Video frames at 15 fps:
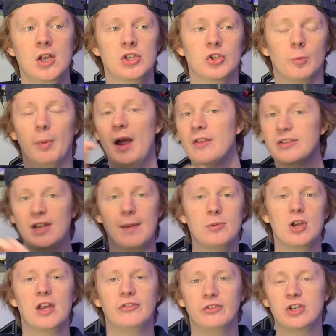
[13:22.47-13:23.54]
So by the time you
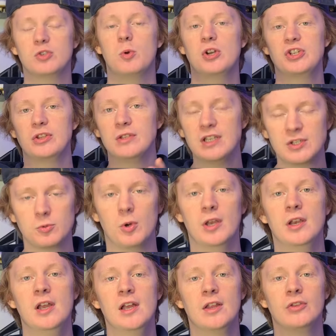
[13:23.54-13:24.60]
guys finish watching this one,
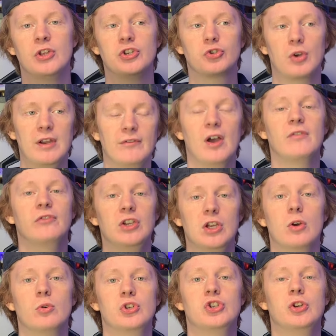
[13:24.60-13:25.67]
the Trayvon
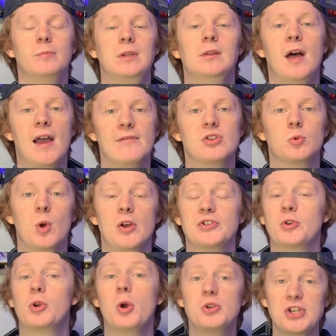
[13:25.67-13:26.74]
video should be live as well.
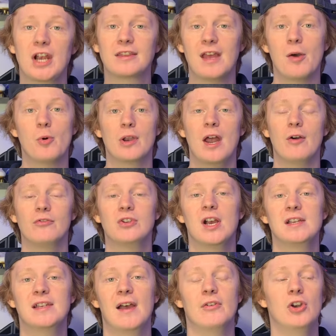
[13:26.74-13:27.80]
So go check that one out if you
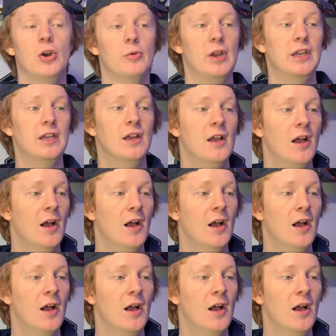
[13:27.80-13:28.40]
guys haven't already.